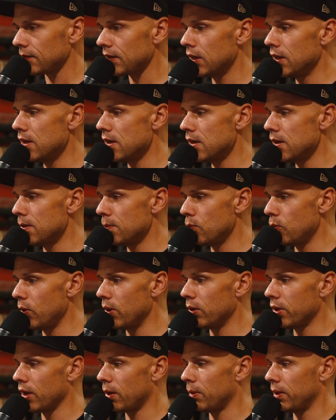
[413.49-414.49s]

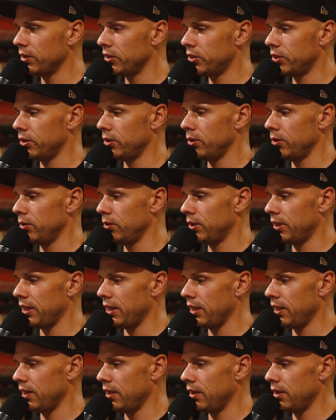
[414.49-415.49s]
We'll go on to
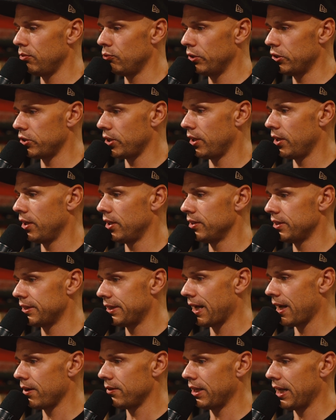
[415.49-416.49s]
the returns
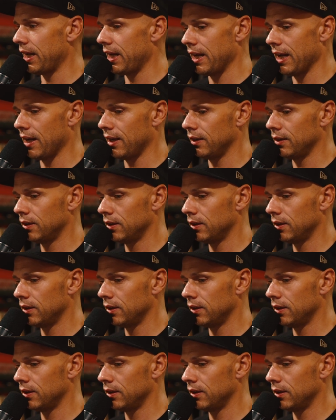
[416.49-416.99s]
down here